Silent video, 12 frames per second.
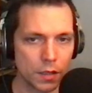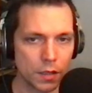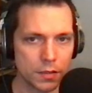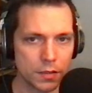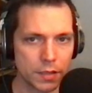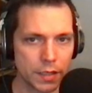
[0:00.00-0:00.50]

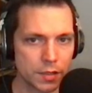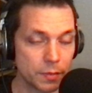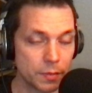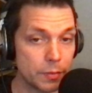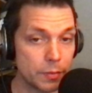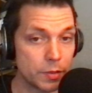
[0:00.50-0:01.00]
Takes,
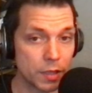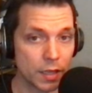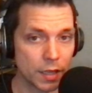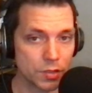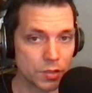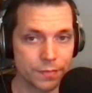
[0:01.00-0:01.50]
maybe not
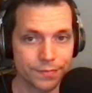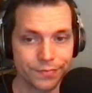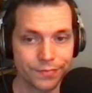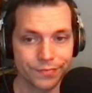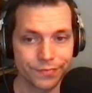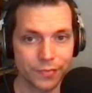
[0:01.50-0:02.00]
actually.
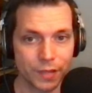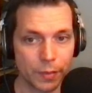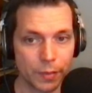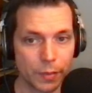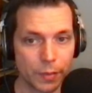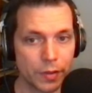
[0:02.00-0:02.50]
Yeah,
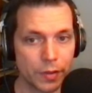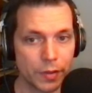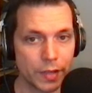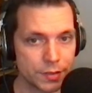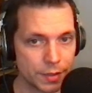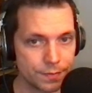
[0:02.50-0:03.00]
maybe that is it.